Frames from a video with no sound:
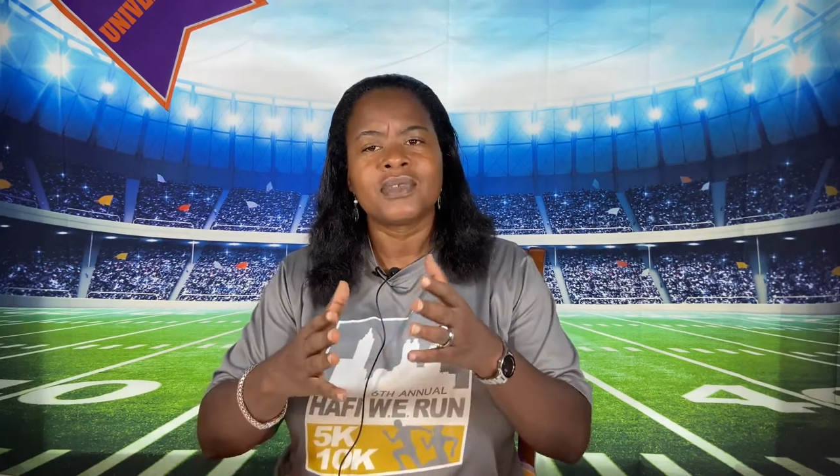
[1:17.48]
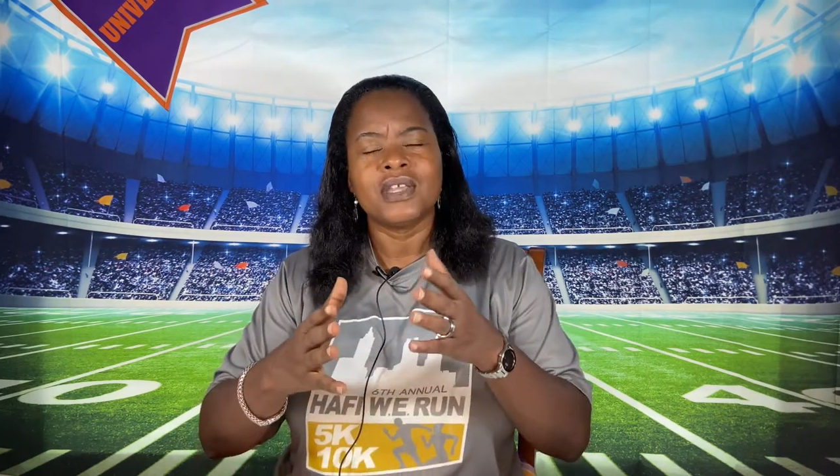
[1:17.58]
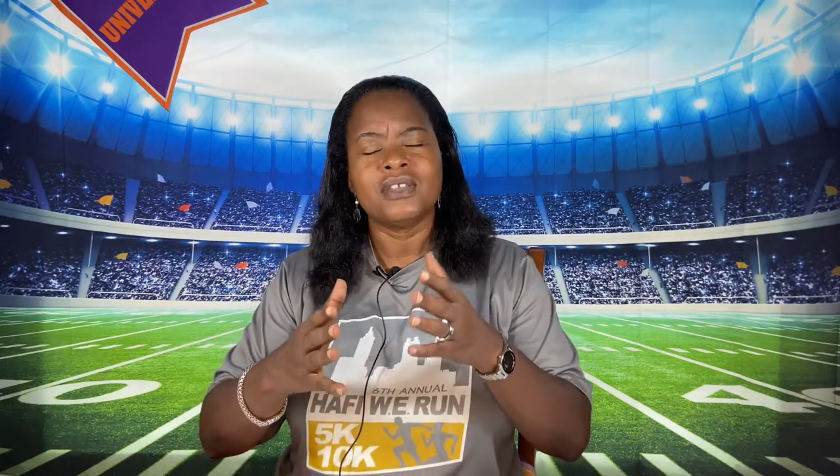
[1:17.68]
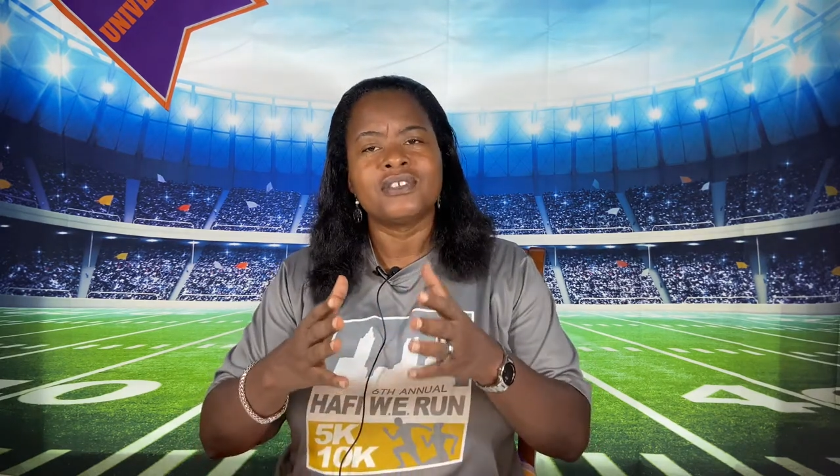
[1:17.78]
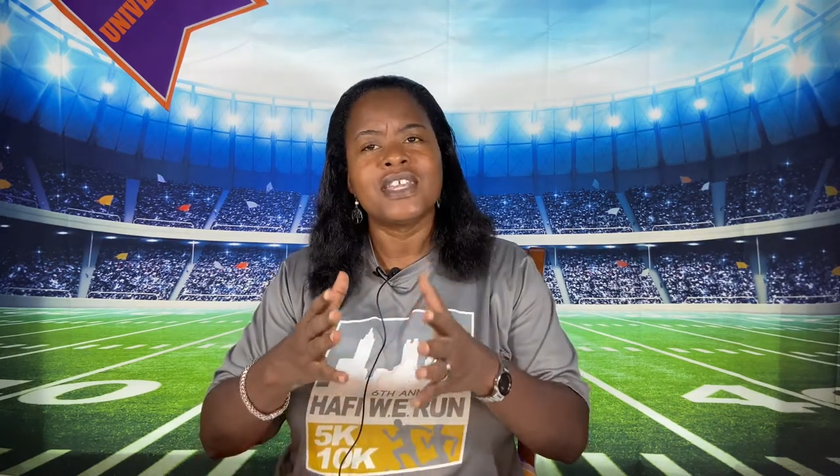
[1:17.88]

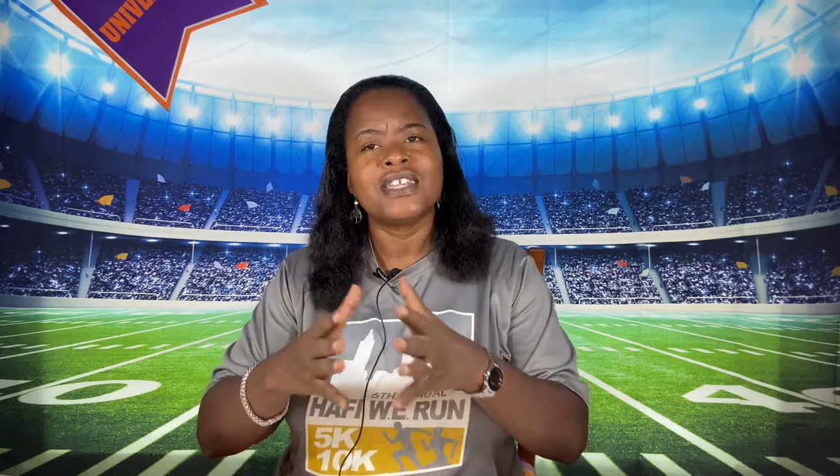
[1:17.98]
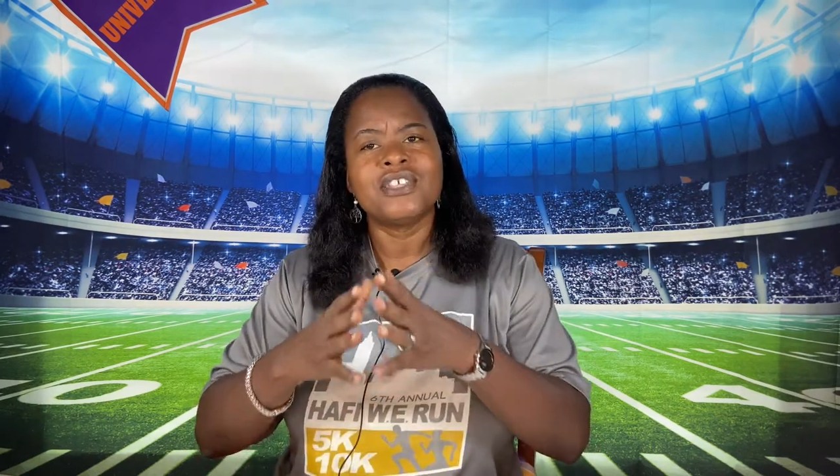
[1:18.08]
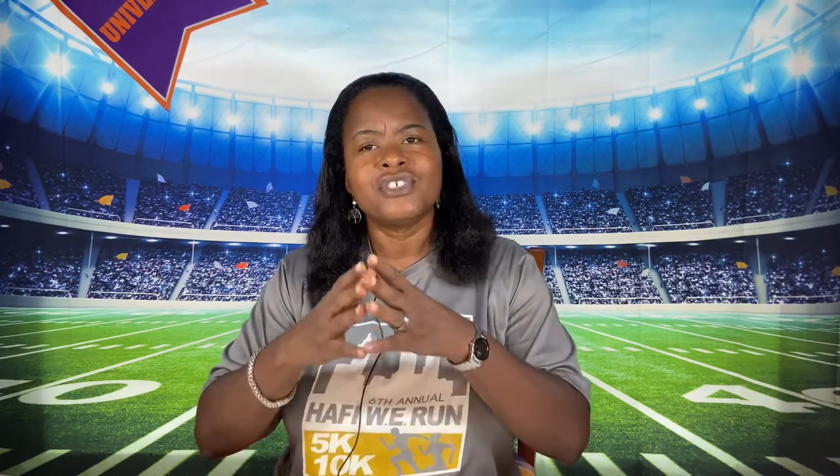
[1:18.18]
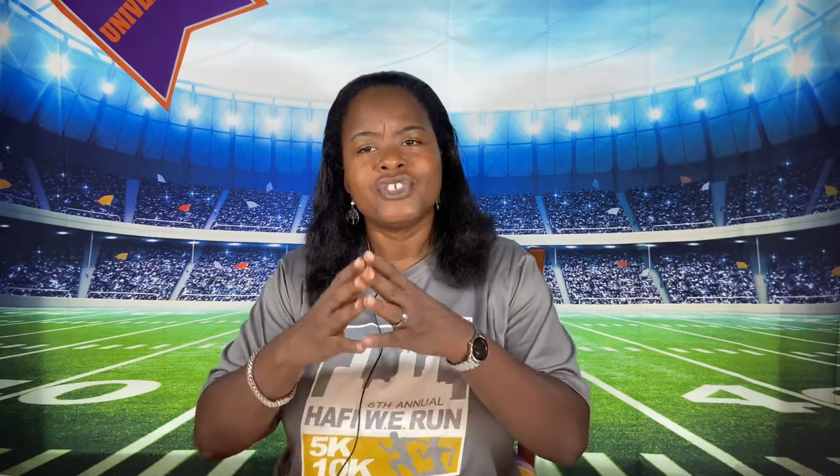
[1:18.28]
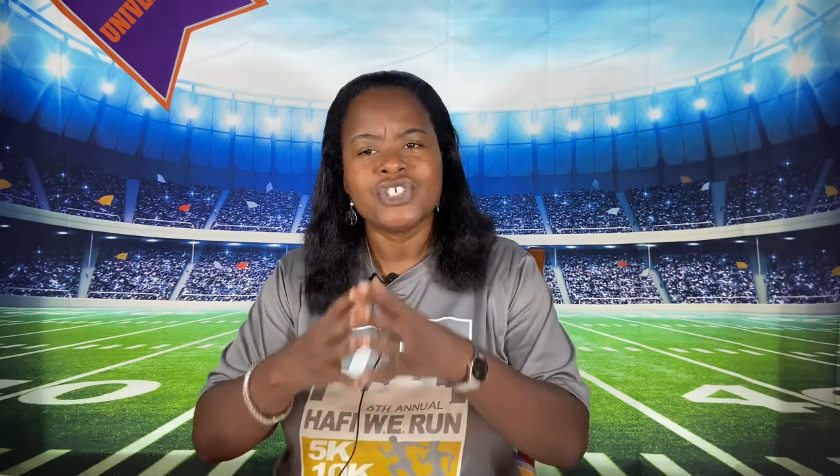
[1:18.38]
and
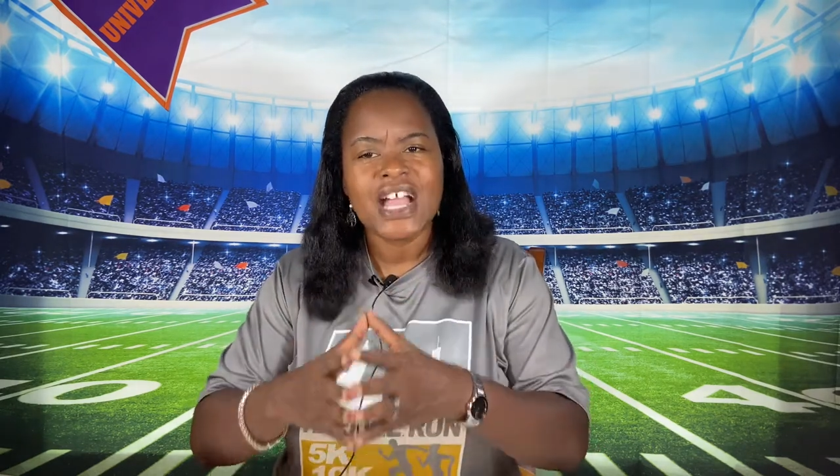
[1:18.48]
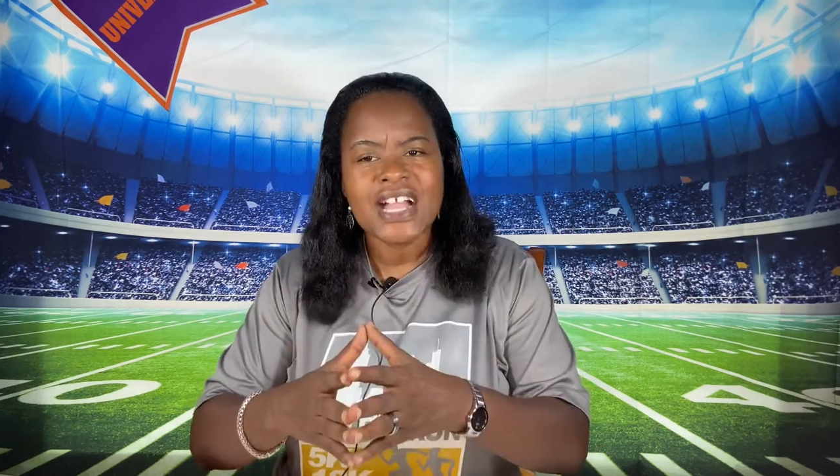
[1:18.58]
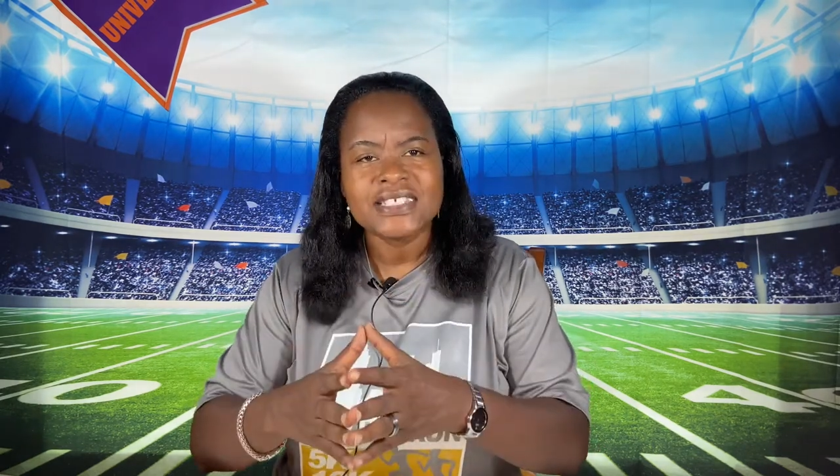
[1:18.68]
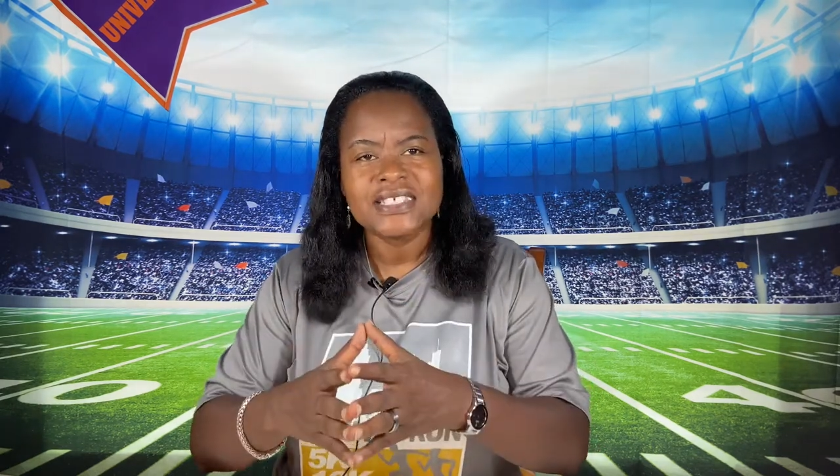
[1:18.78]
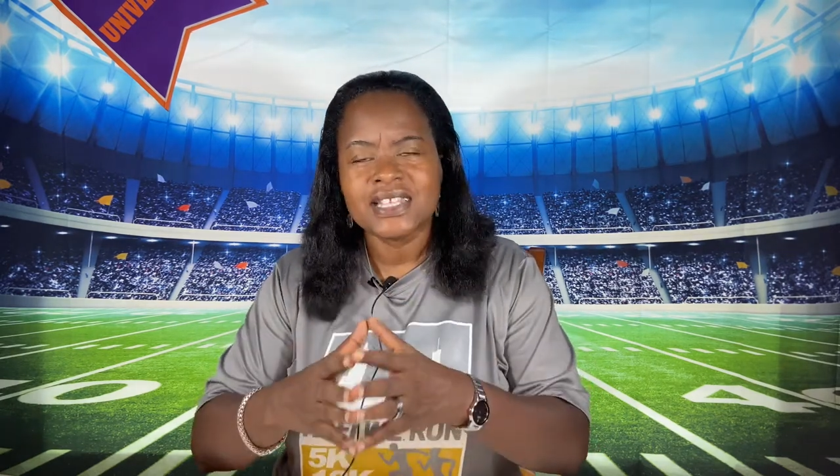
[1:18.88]
taking
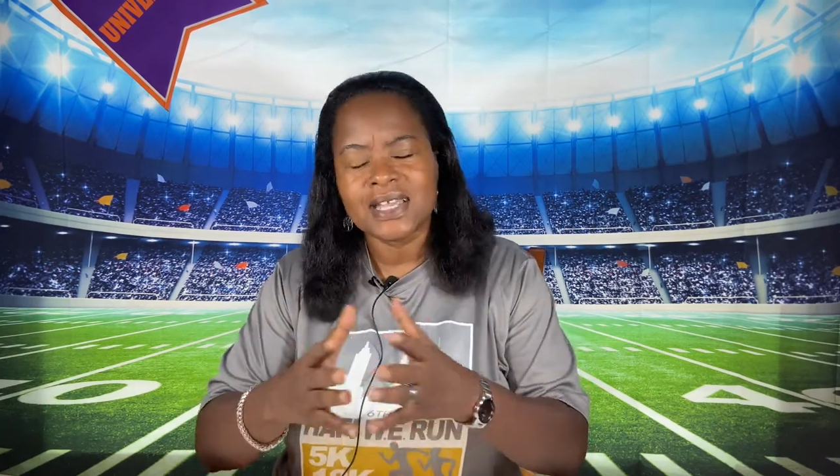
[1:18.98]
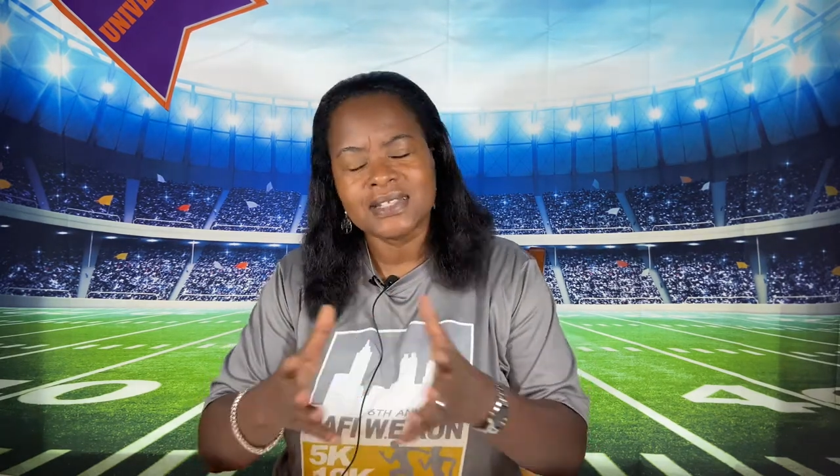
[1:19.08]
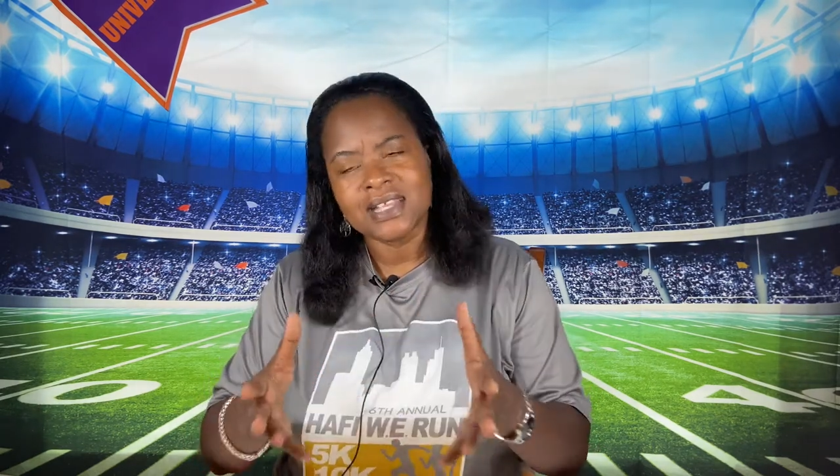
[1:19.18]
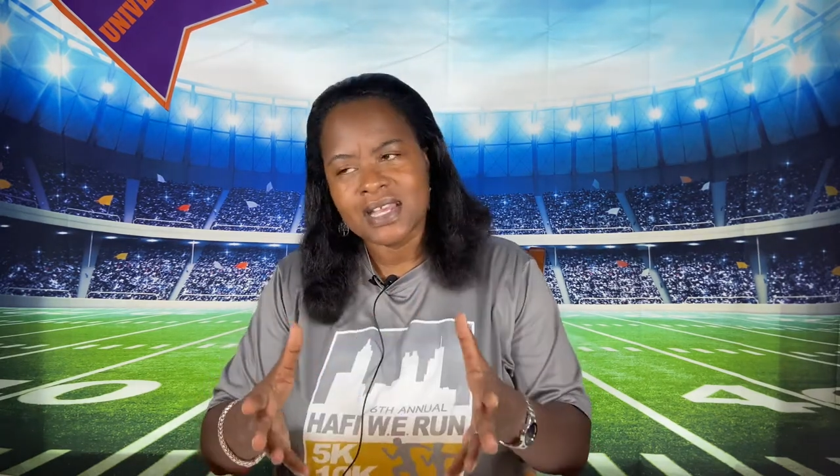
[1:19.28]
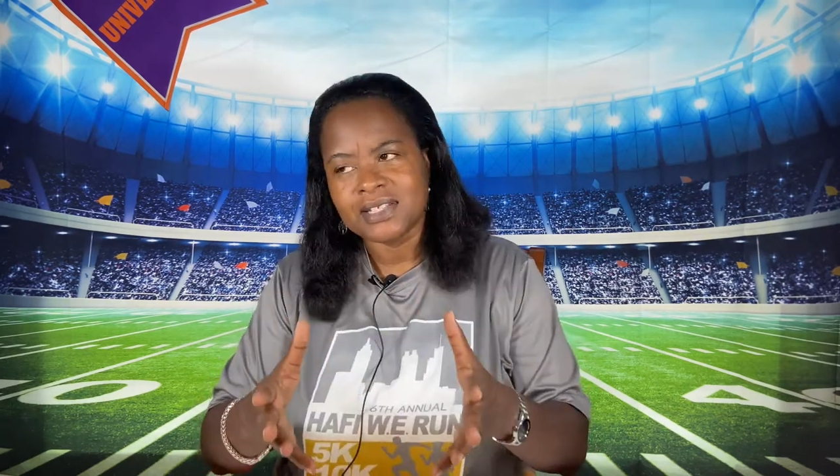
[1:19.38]
shots
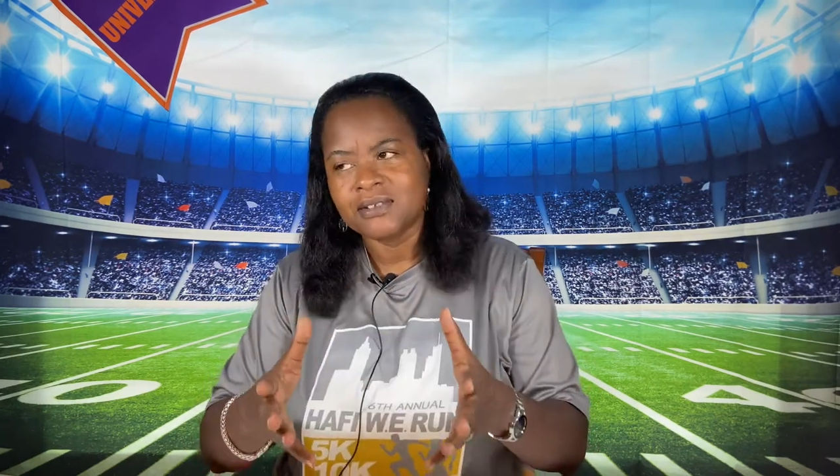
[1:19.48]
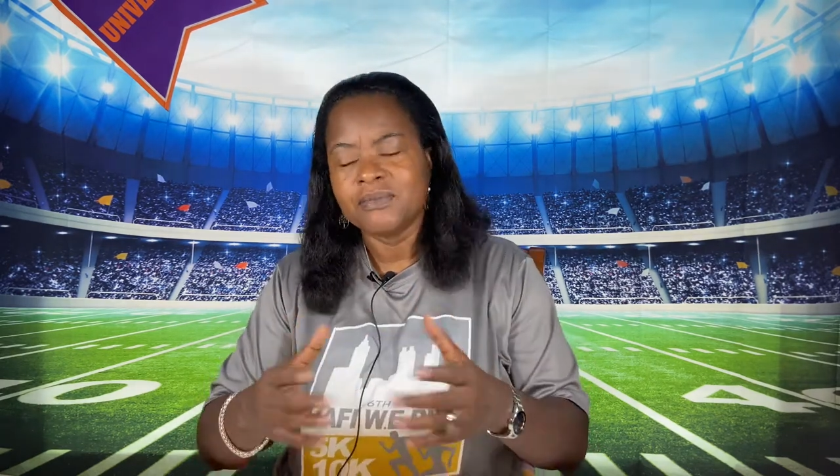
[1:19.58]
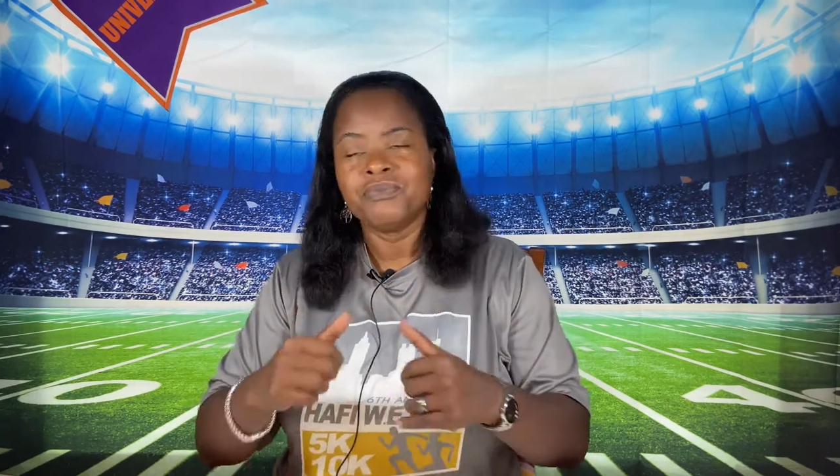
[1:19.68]
like that,